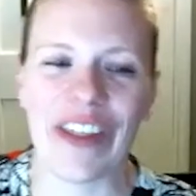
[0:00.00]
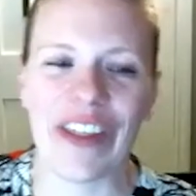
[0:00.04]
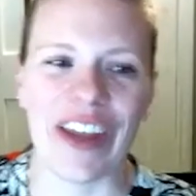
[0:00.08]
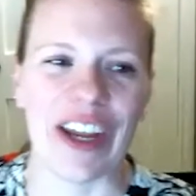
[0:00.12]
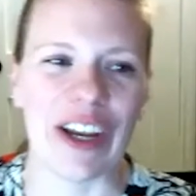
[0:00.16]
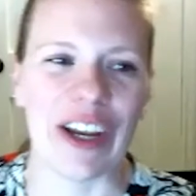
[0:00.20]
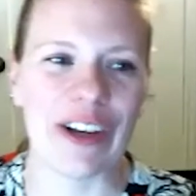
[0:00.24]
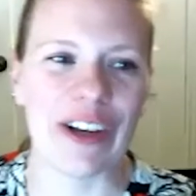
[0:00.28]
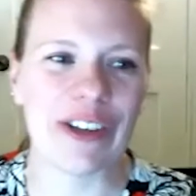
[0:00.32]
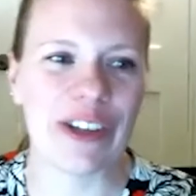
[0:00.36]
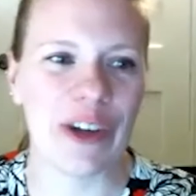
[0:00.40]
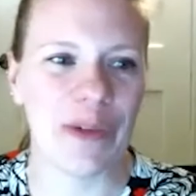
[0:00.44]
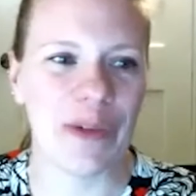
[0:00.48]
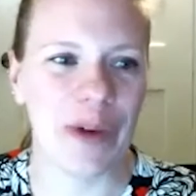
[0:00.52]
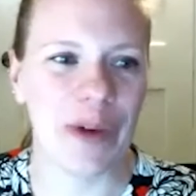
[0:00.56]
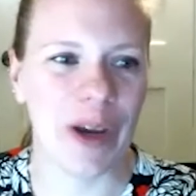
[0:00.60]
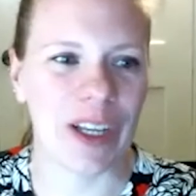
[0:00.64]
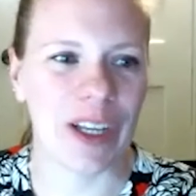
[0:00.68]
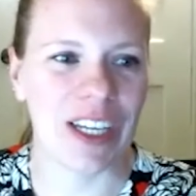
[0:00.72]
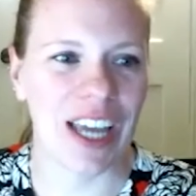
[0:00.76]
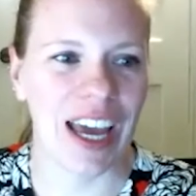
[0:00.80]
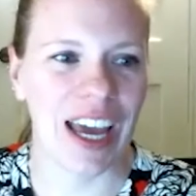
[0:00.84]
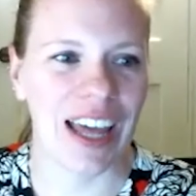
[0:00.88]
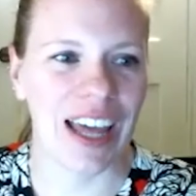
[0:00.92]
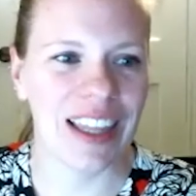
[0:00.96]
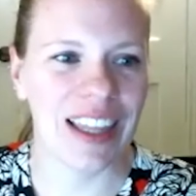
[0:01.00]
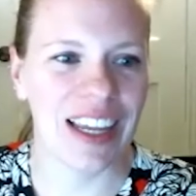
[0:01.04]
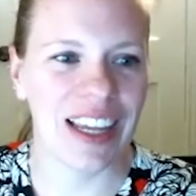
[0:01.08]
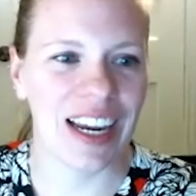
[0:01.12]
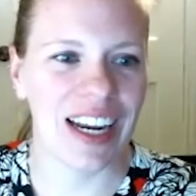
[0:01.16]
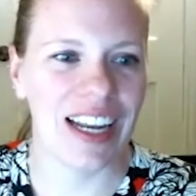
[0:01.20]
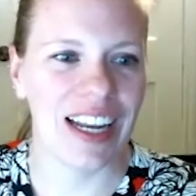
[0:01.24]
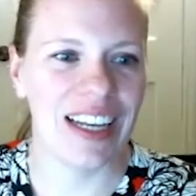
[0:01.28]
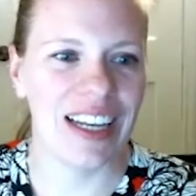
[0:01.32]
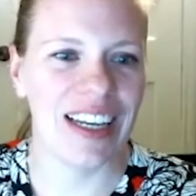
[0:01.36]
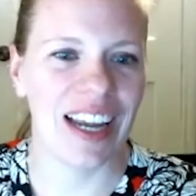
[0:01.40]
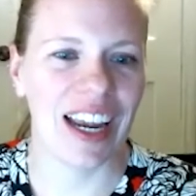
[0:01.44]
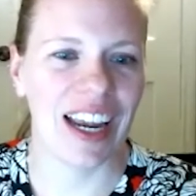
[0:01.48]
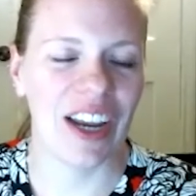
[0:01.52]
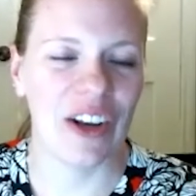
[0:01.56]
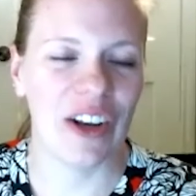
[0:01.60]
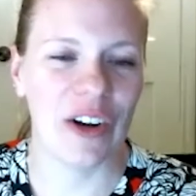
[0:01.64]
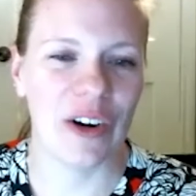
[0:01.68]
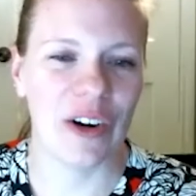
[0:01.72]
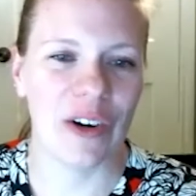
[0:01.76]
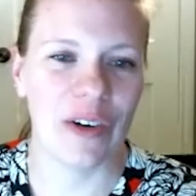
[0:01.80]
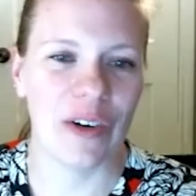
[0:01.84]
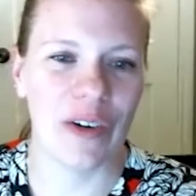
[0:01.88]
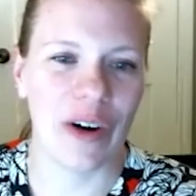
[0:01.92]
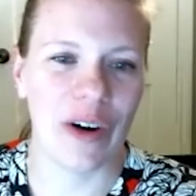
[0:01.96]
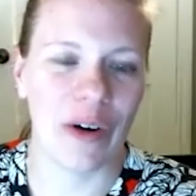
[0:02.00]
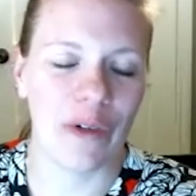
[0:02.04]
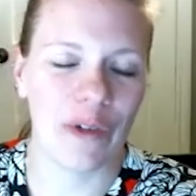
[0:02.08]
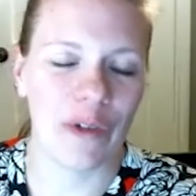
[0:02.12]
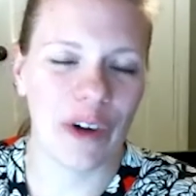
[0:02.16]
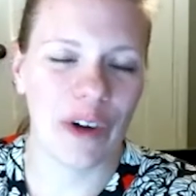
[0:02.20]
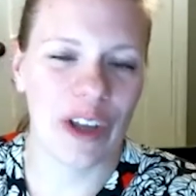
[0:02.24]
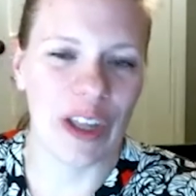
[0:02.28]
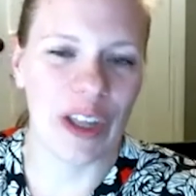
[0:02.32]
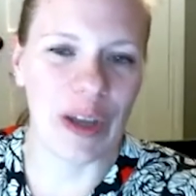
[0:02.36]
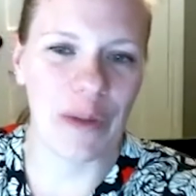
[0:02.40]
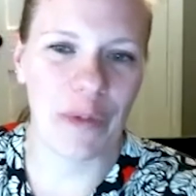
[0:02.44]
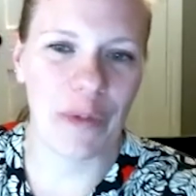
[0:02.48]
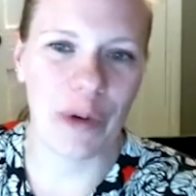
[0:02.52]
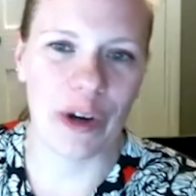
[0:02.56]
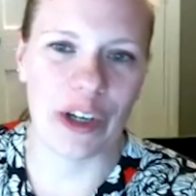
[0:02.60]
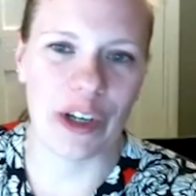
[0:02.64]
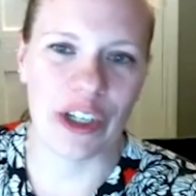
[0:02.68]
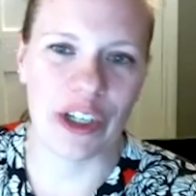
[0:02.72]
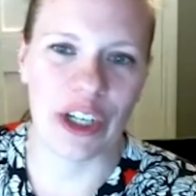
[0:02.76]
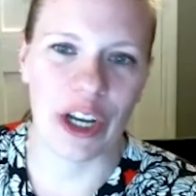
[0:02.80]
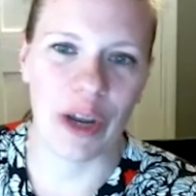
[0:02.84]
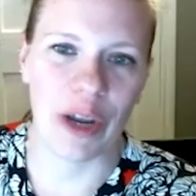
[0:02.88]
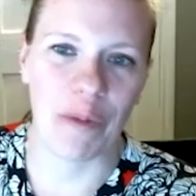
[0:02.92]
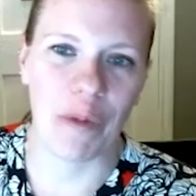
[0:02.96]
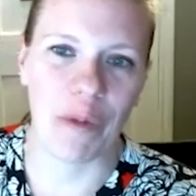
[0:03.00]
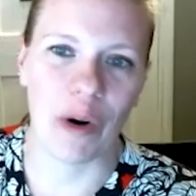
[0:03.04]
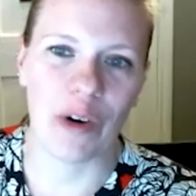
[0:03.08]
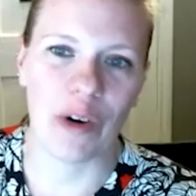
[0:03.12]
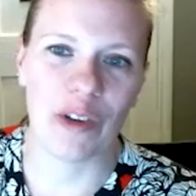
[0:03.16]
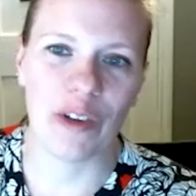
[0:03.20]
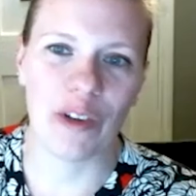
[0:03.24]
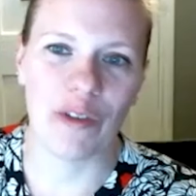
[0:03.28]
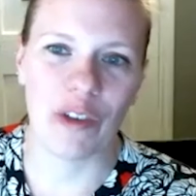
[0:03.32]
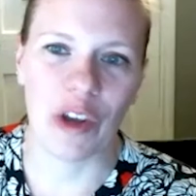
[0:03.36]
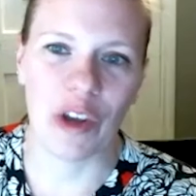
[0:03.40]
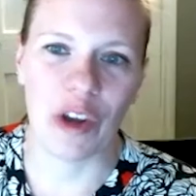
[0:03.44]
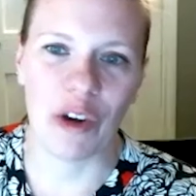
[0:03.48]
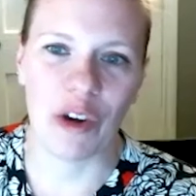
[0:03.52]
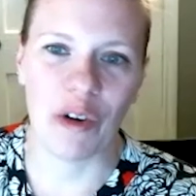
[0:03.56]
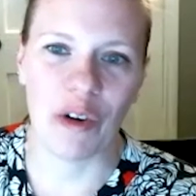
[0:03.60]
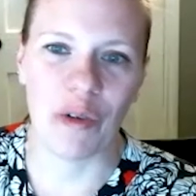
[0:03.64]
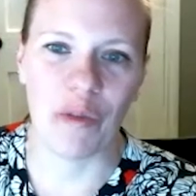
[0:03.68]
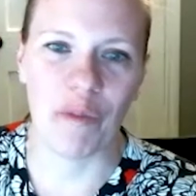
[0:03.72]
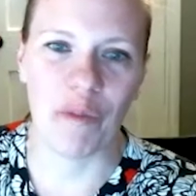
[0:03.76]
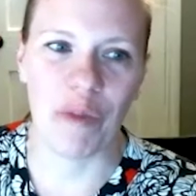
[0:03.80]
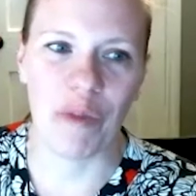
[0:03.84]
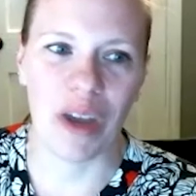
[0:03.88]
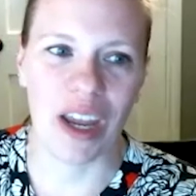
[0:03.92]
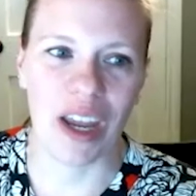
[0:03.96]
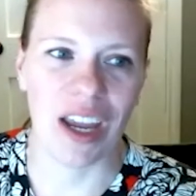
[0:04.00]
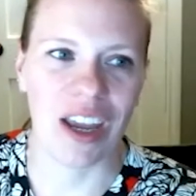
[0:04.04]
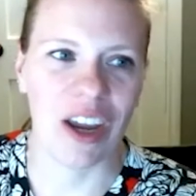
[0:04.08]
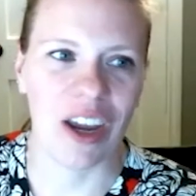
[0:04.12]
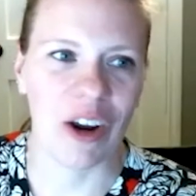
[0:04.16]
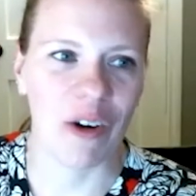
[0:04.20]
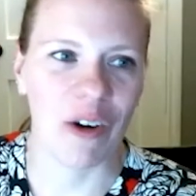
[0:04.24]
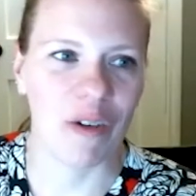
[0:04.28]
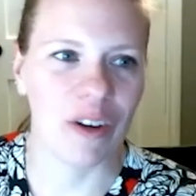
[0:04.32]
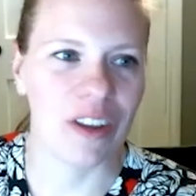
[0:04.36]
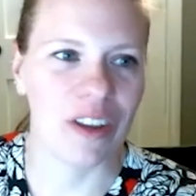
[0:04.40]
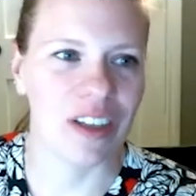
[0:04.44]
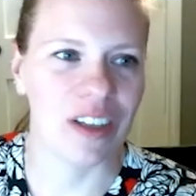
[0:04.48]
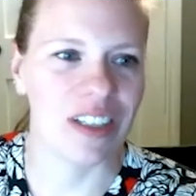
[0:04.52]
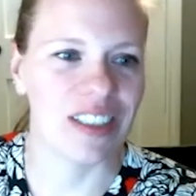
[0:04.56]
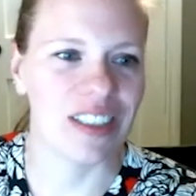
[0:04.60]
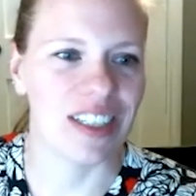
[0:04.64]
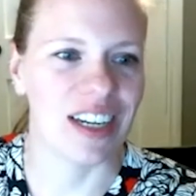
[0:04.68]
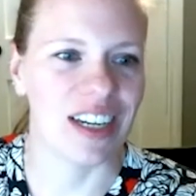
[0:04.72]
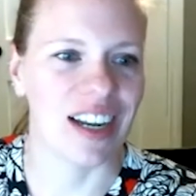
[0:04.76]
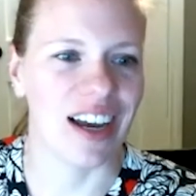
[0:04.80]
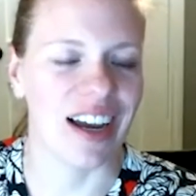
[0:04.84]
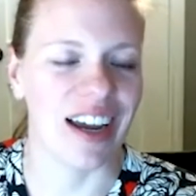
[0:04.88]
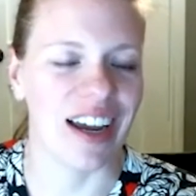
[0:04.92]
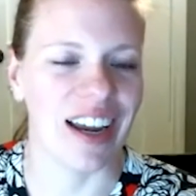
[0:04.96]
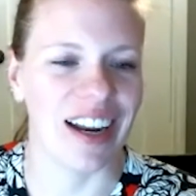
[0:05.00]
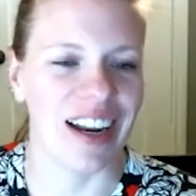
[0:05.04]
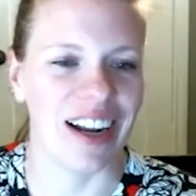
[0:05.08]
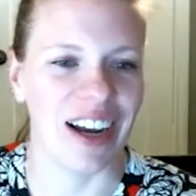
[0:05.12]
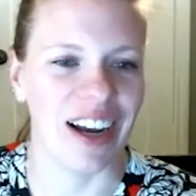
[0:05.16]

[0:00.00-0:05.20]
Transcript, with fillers: thank you so much, Kathleen and Daniel. I really appreciate both of you being here with us tonight.